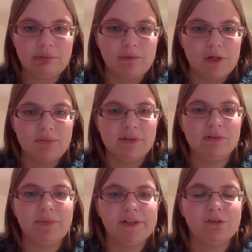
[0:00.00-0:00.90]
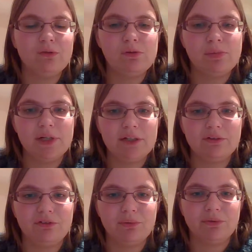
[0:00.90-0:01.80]
My mom had to pay the school back,
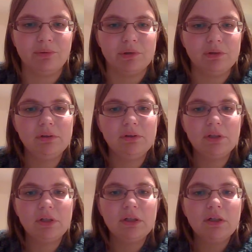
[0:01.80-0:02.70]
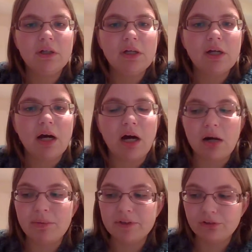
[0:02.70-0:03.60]
so she was thrilled.
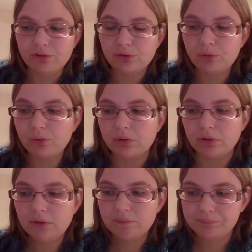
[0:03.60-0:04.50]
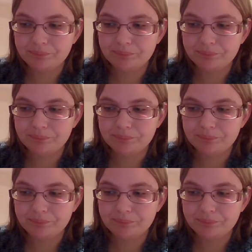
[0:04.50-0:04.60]
But the school,